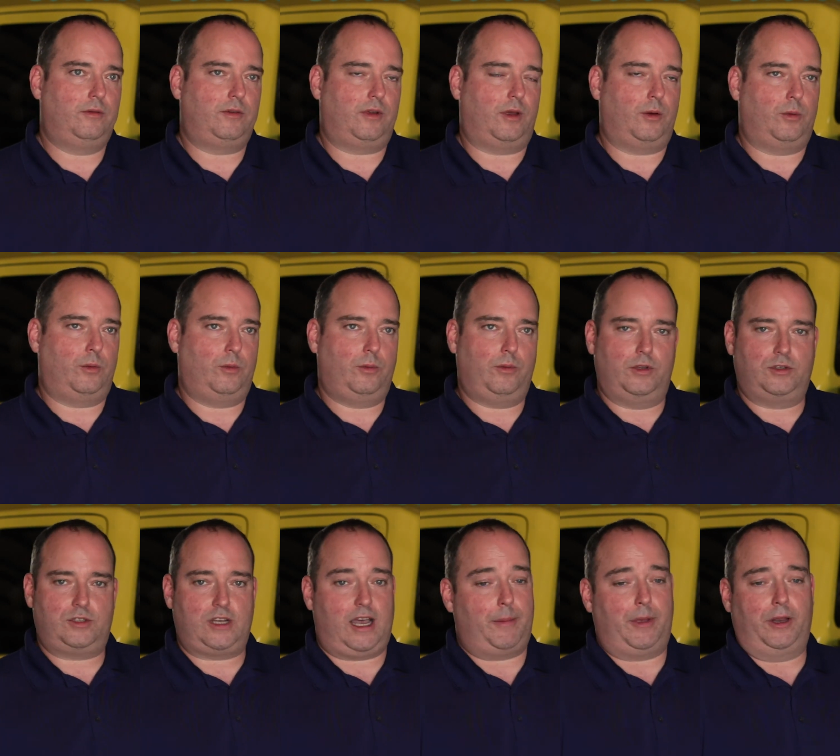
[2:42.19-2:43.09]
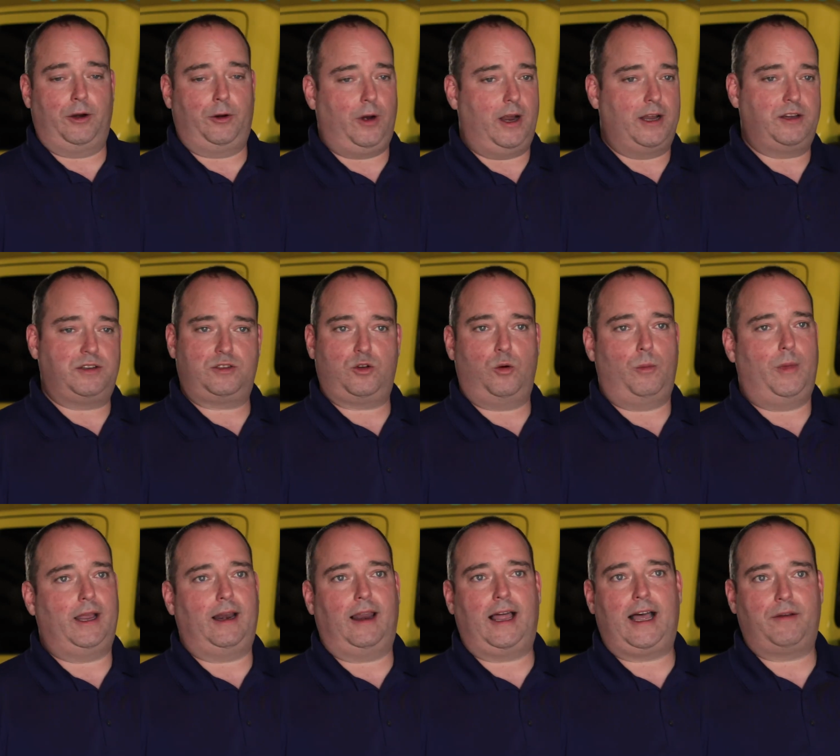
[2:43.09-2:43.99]
So the shop integration is going to
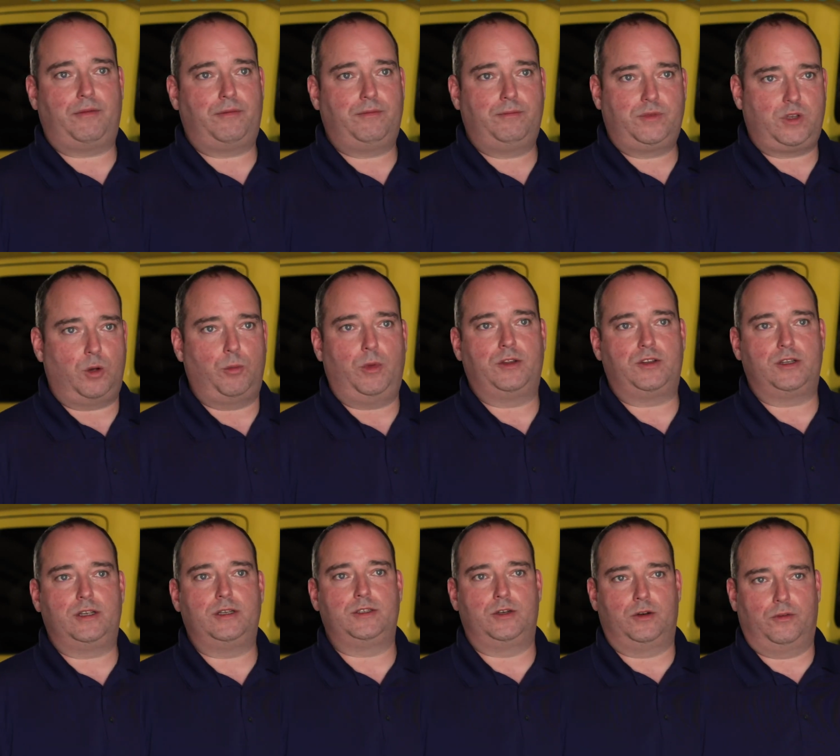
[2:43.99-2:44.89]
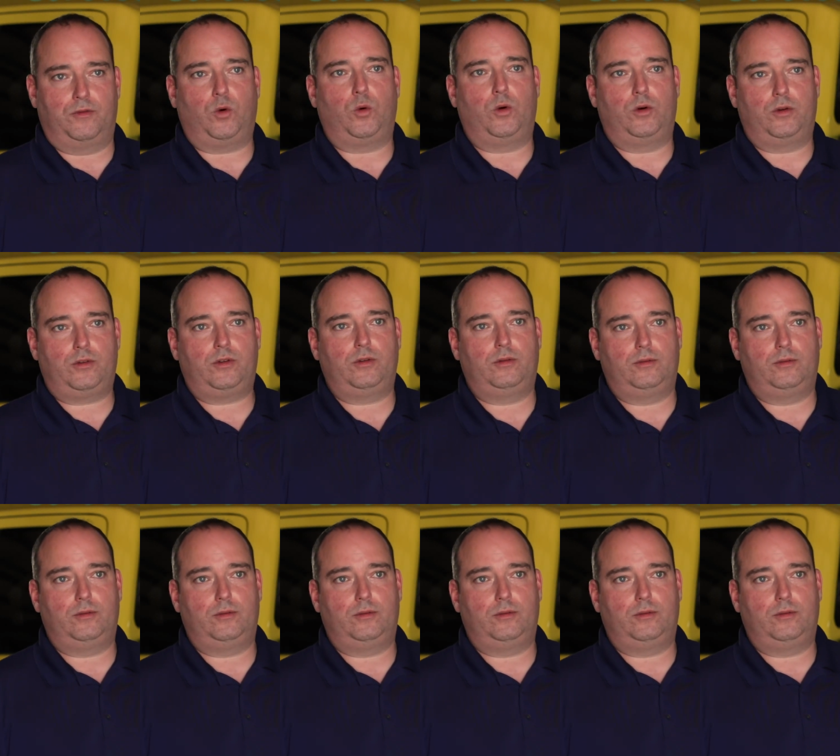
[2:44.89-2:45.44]
make life so much easier for us.